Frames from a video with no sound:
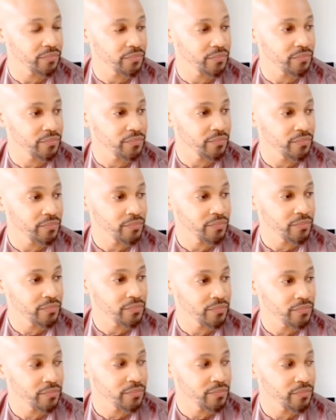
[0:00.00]

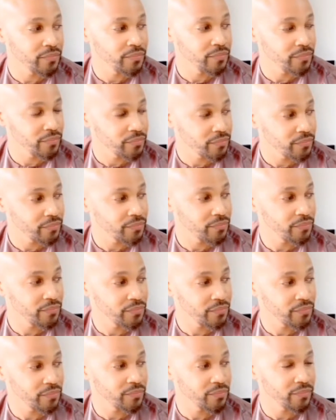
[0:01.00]

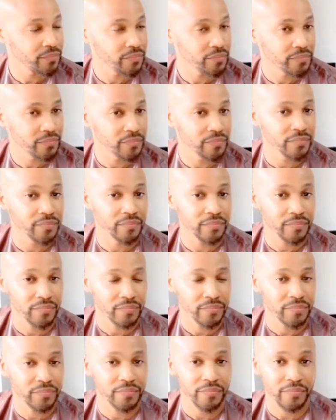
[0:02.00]

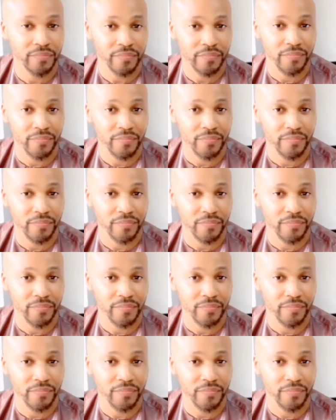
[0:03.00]
(not speaking)